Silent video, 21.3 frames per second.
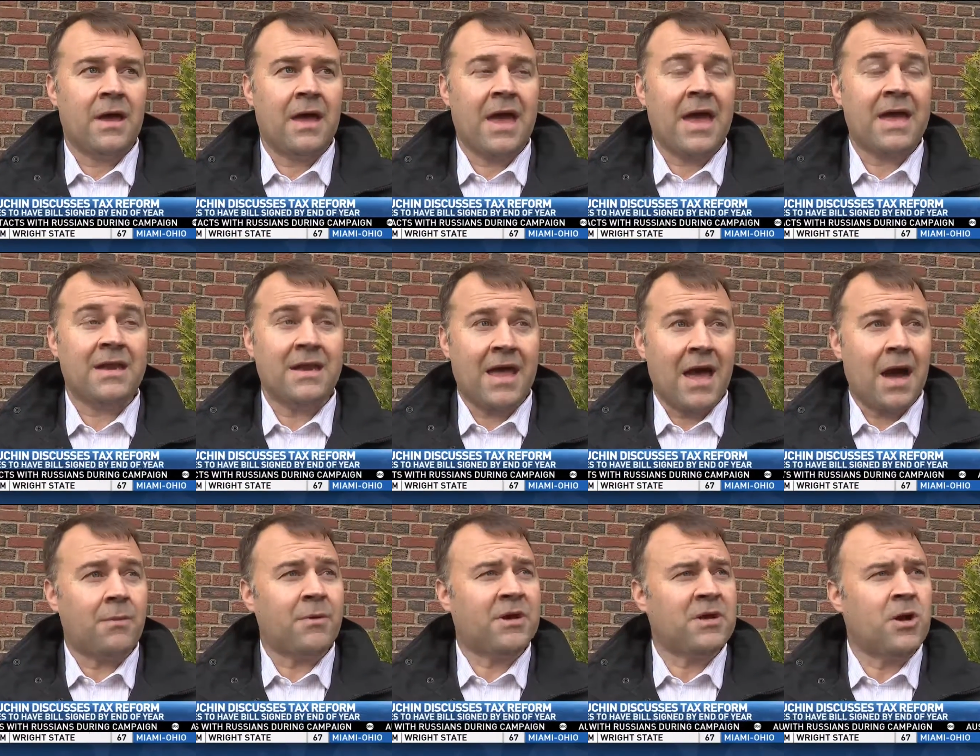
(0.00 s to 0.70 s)
and
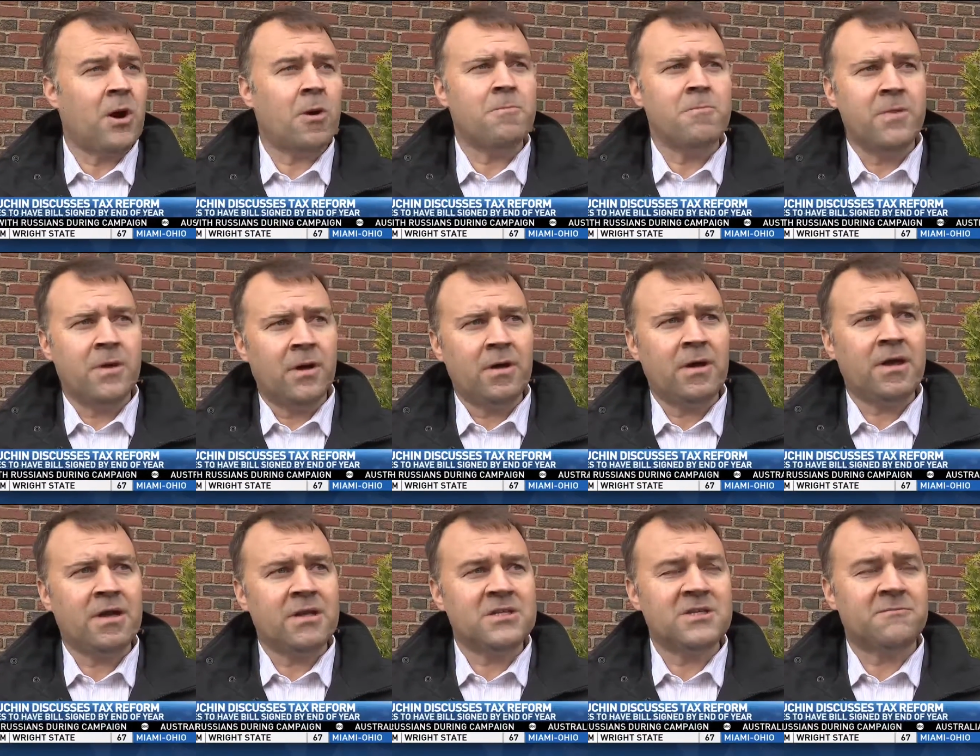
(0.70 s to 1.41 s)
now we know
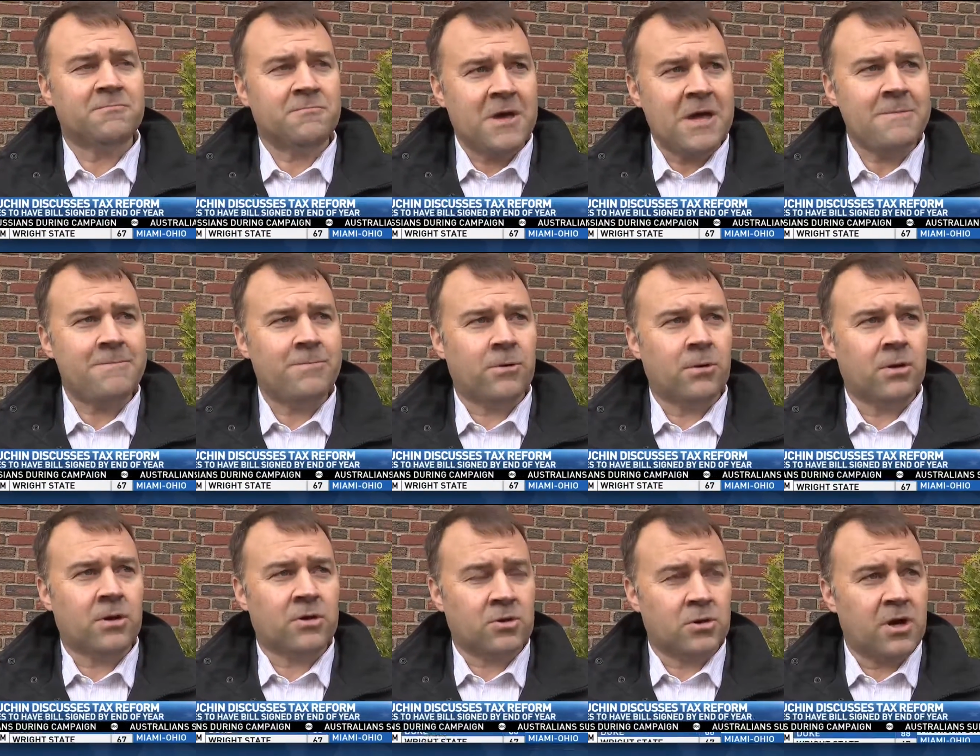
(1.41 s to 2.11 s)
millions of
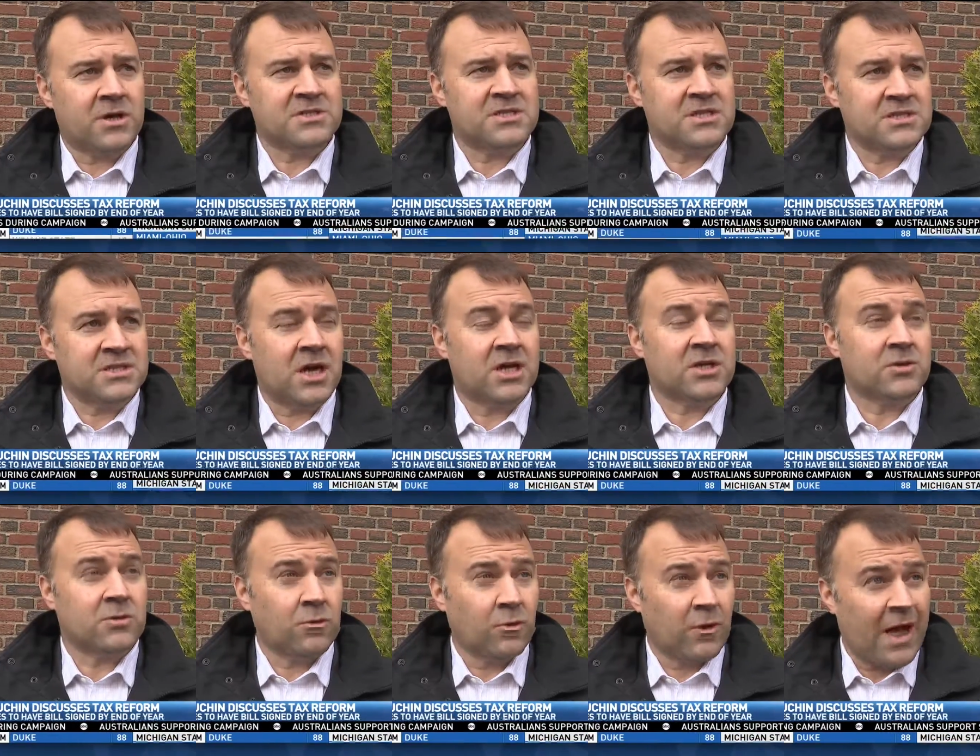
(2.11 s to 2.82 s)
people across this
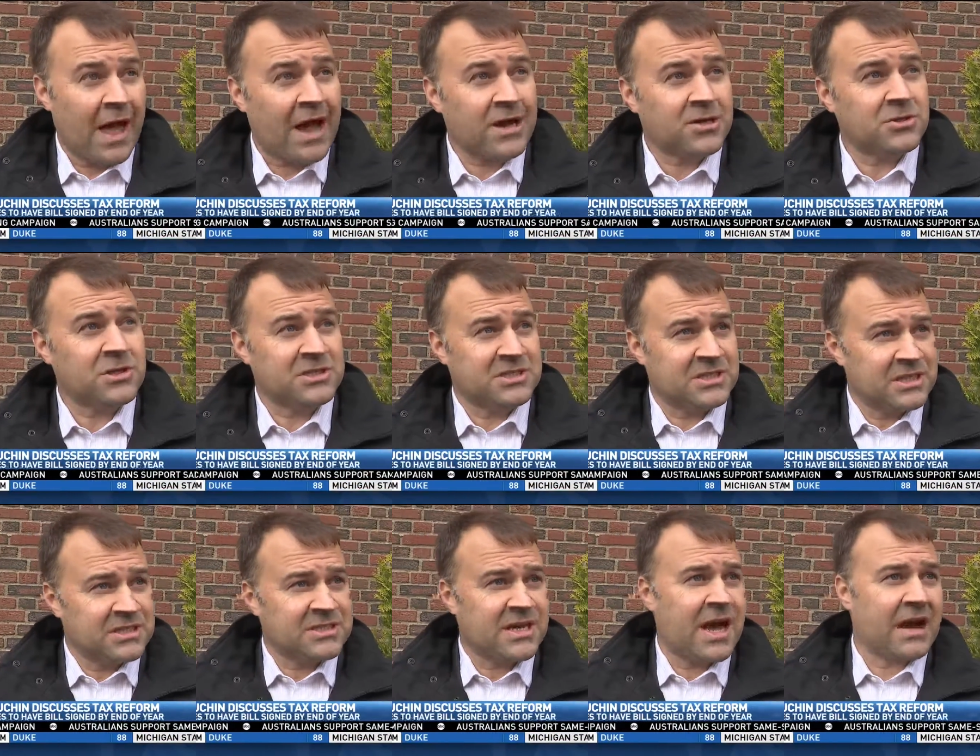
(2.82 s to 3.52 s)
country will actually
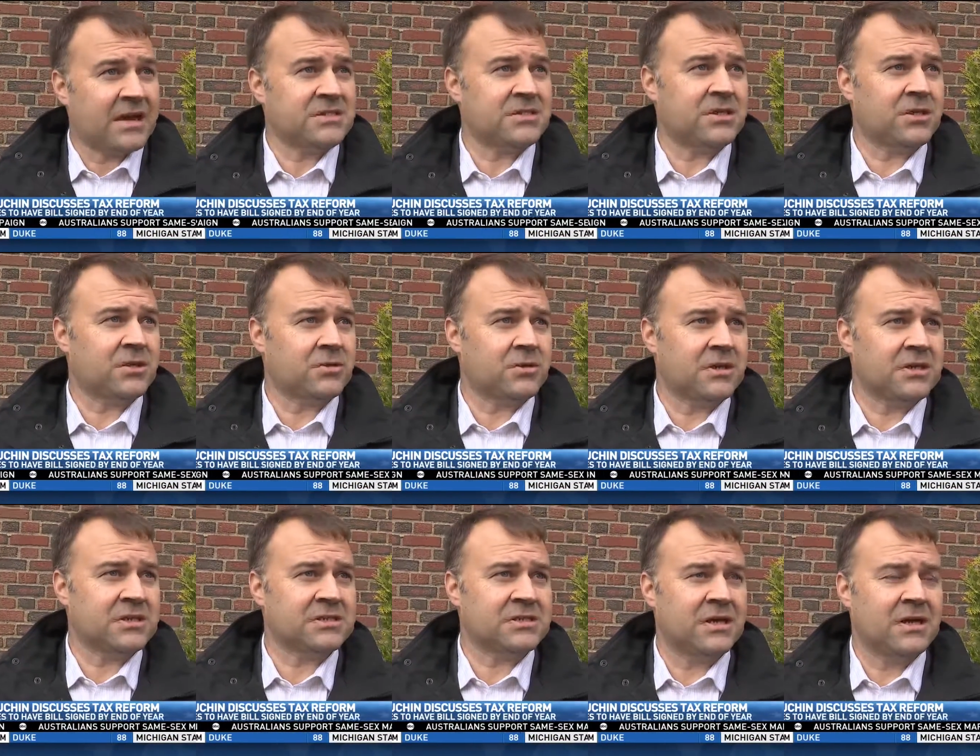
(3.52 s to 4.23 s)
see a tax
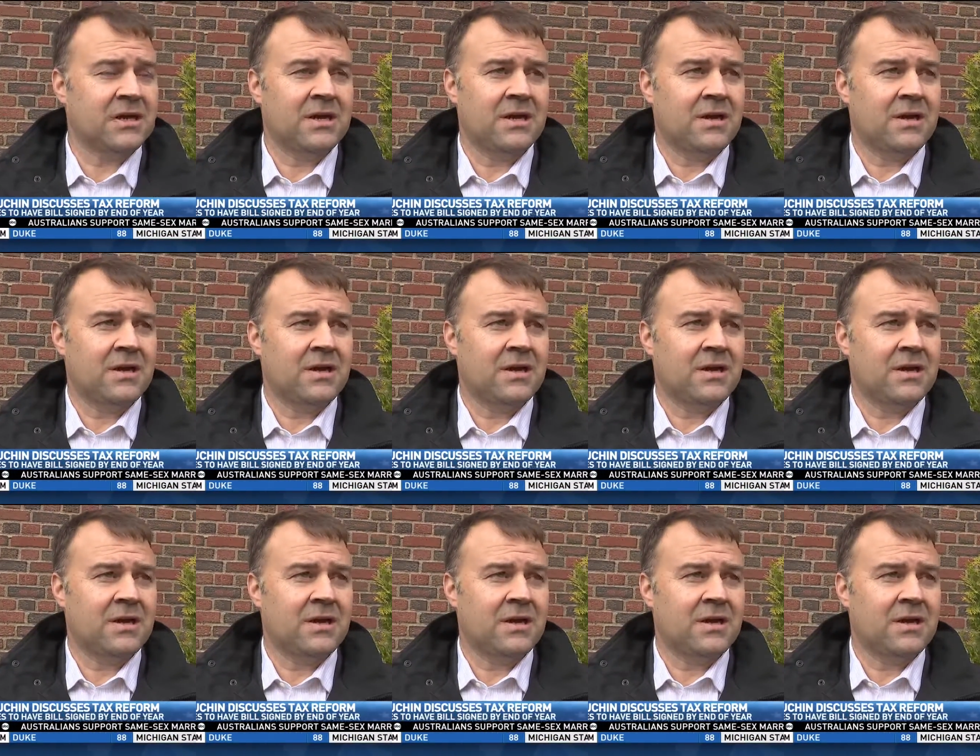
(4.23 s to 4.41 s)
increase.